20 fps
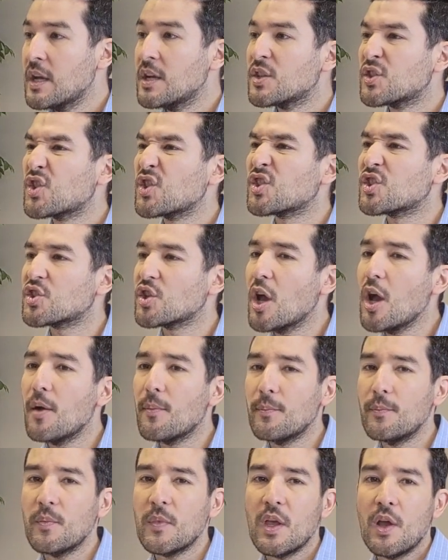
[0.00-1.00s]
So
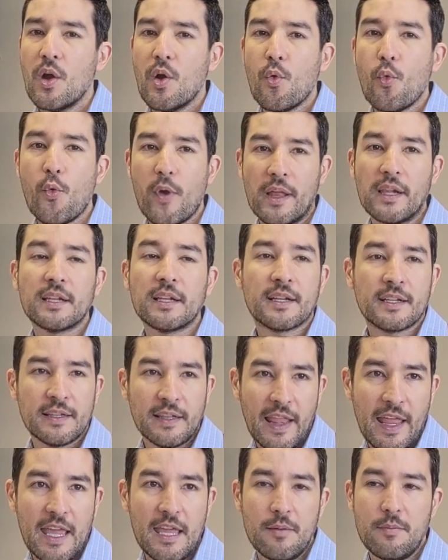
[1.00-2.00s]
some will
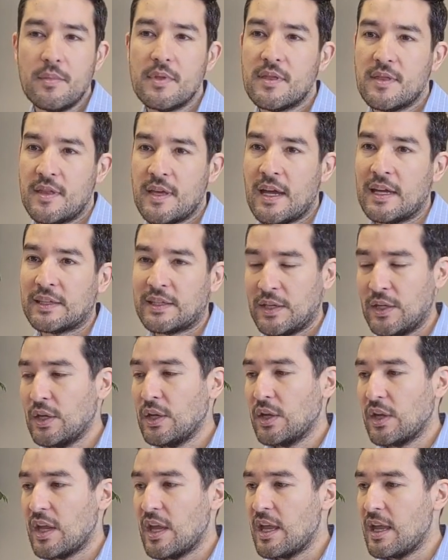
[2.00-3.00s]
claim that
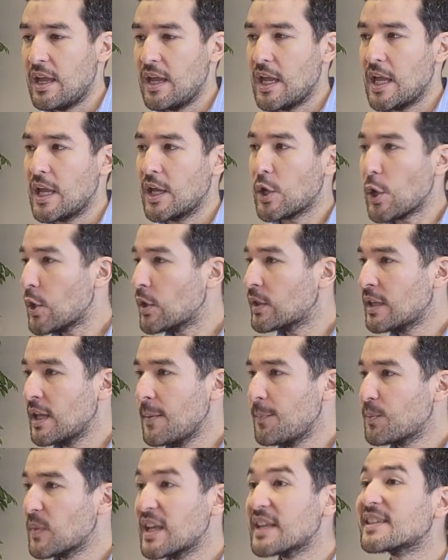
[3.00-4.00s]

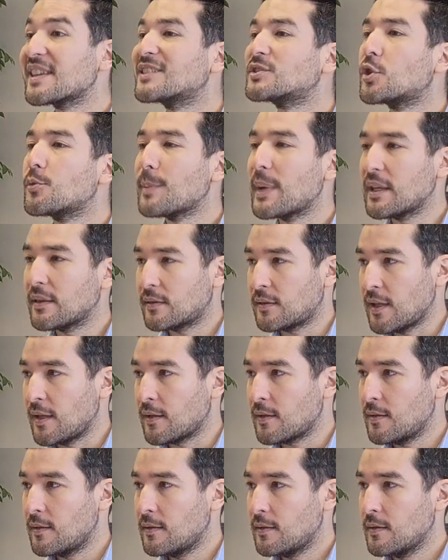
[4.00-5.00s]
Goethe is a
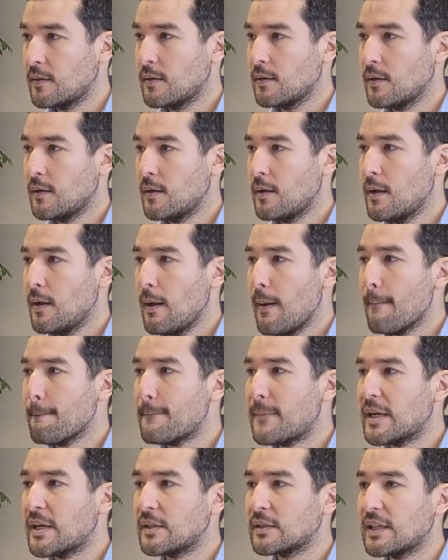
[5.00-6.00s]
romantic,
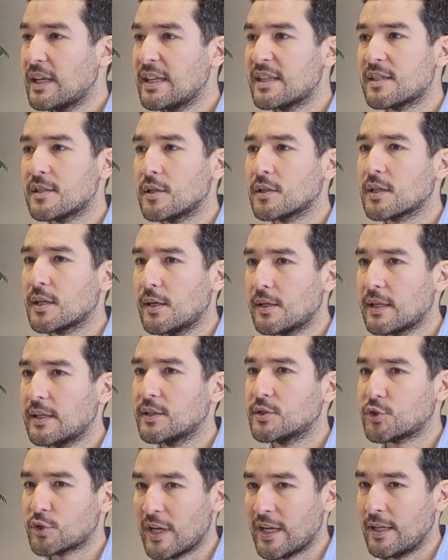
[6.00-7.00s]
but it's not cut
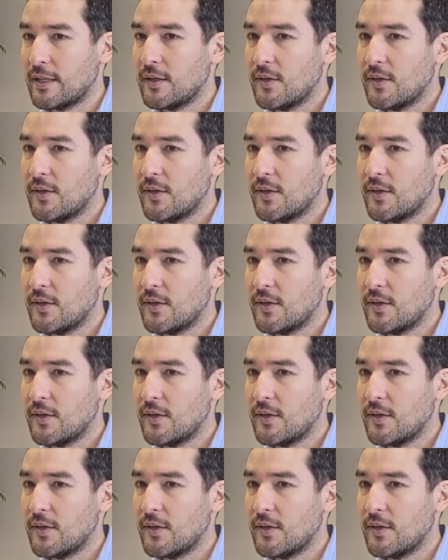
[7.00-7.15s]
and dry.